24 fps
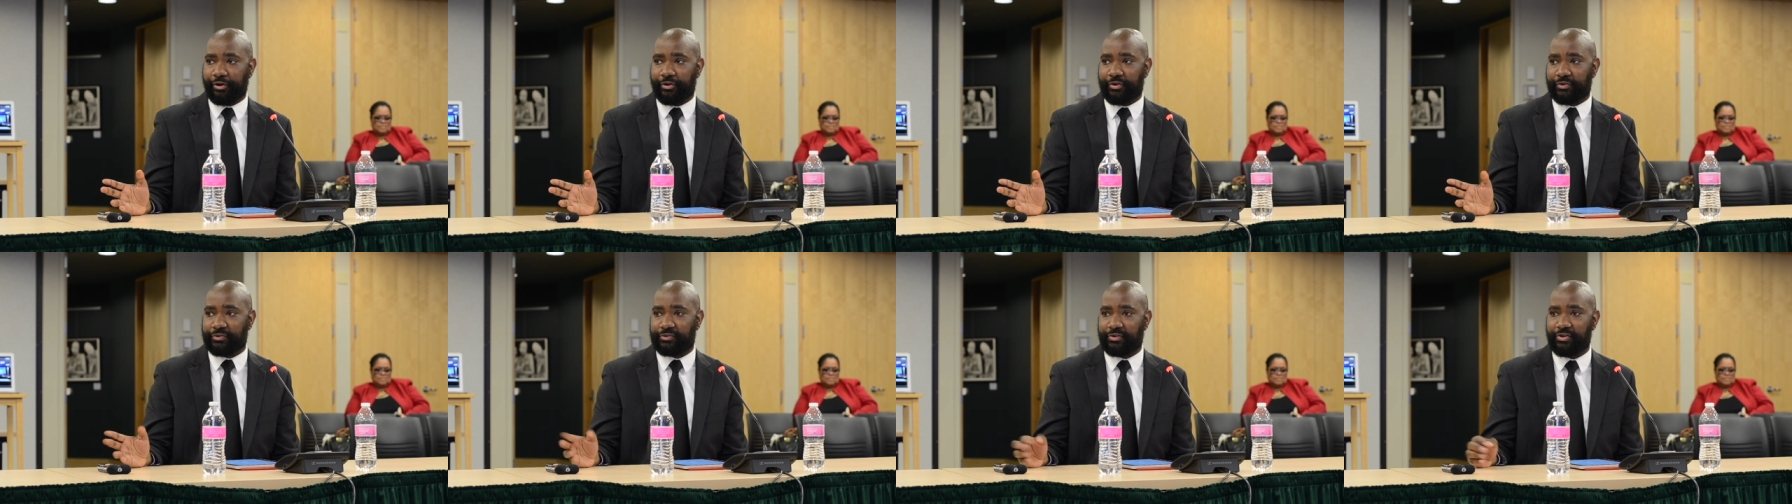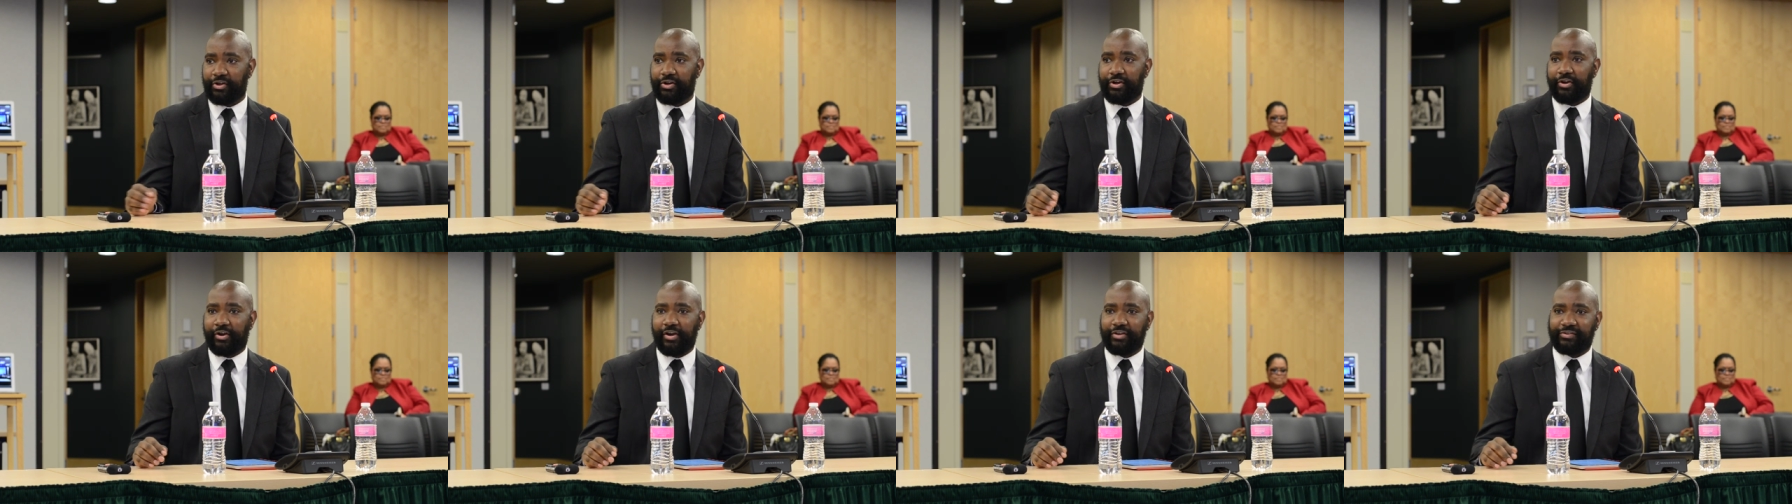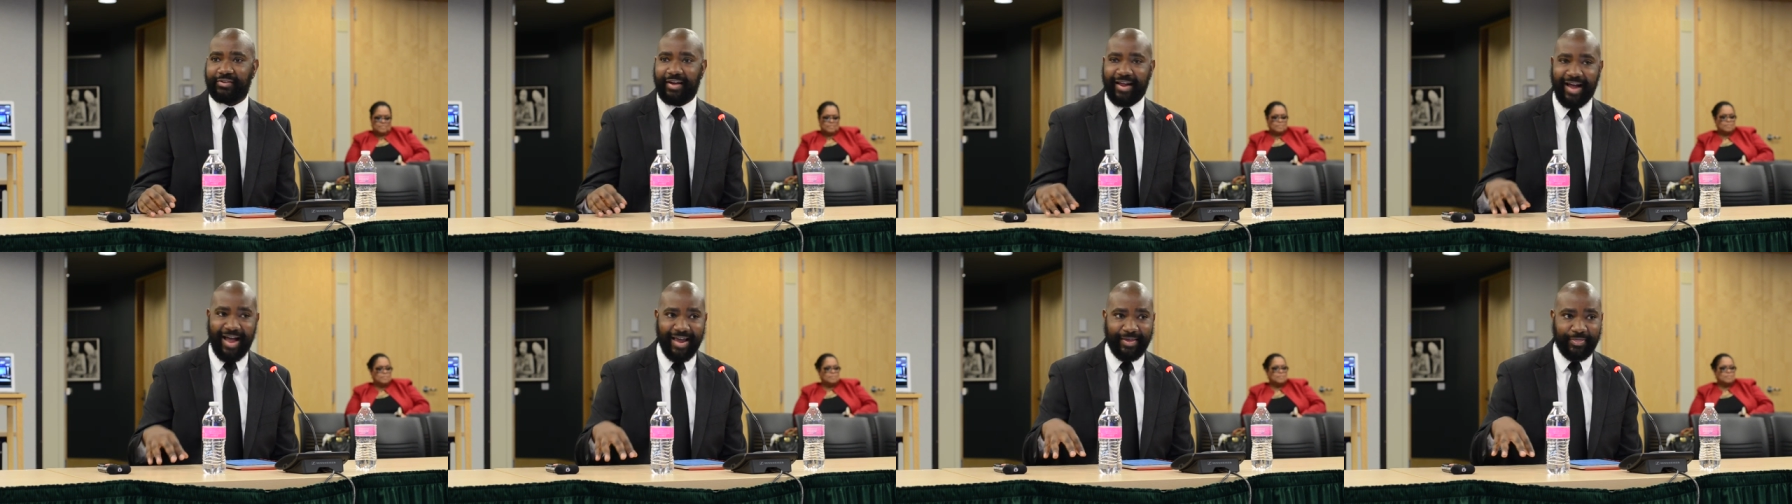is
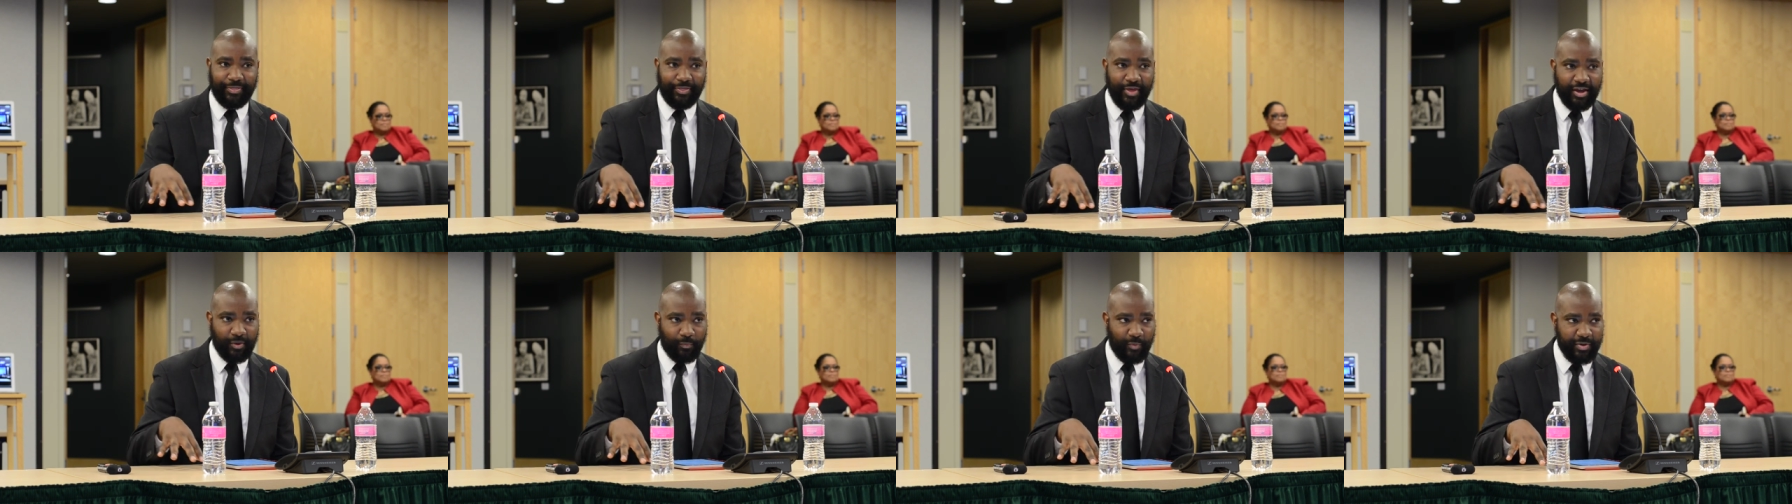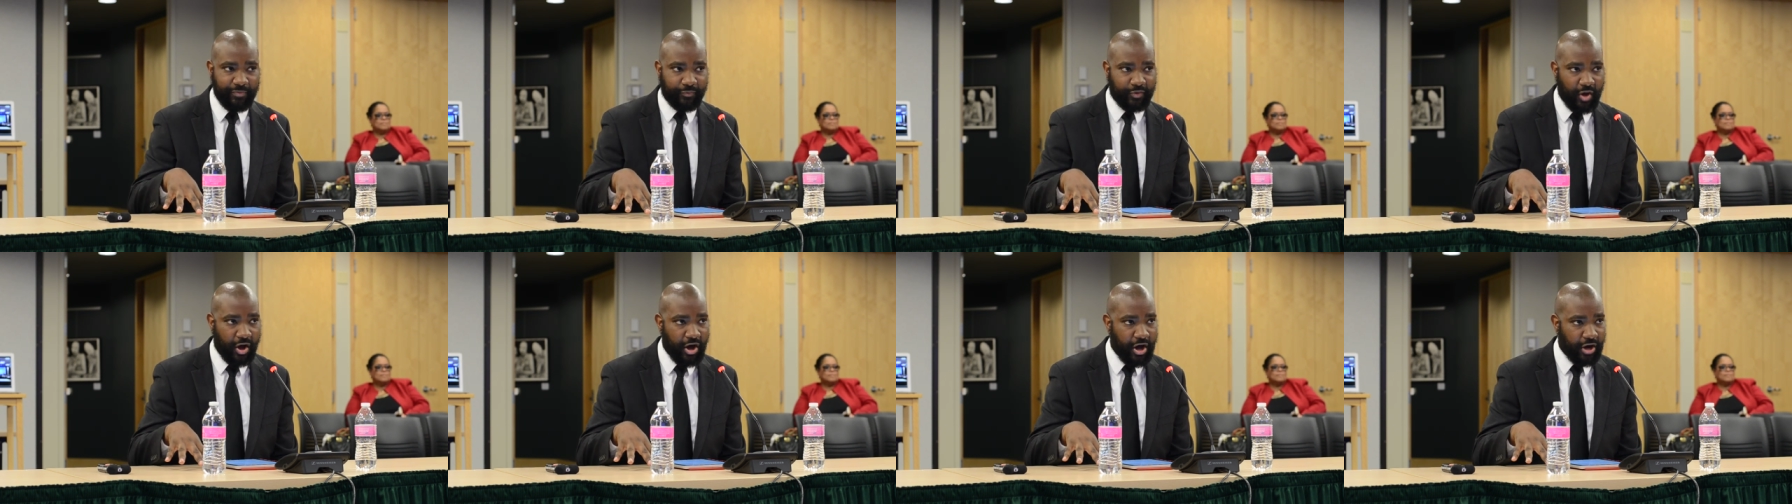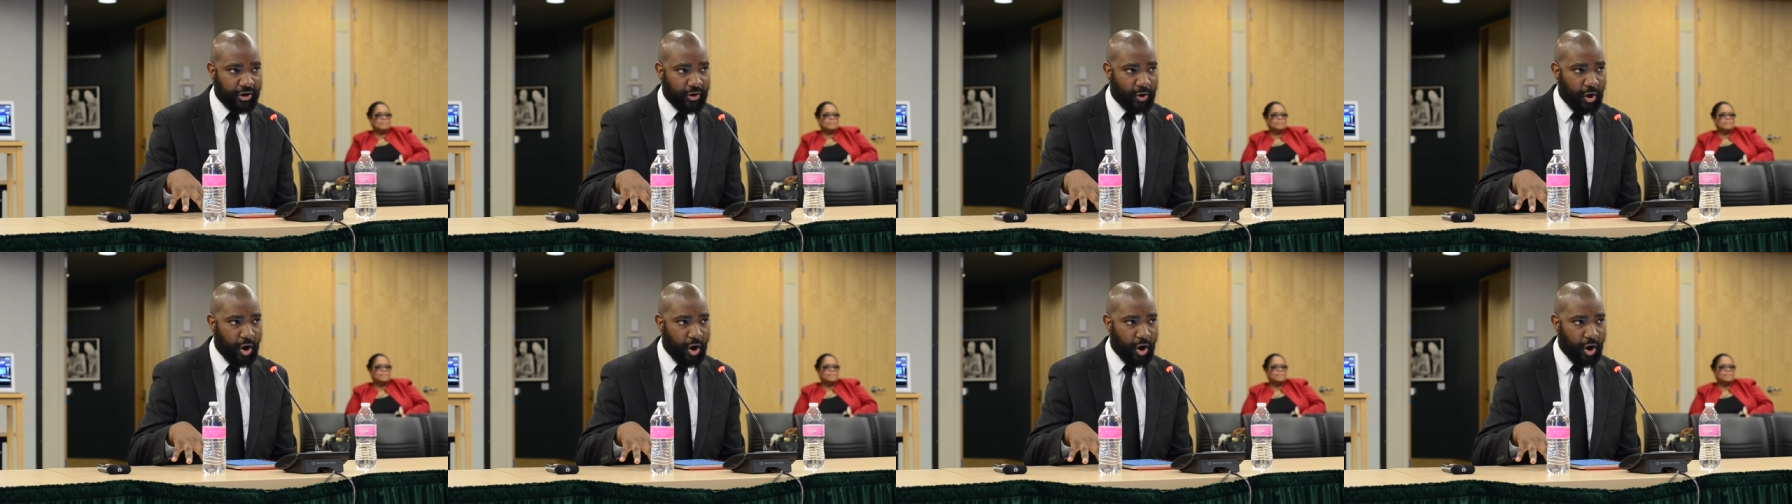that I think we've gone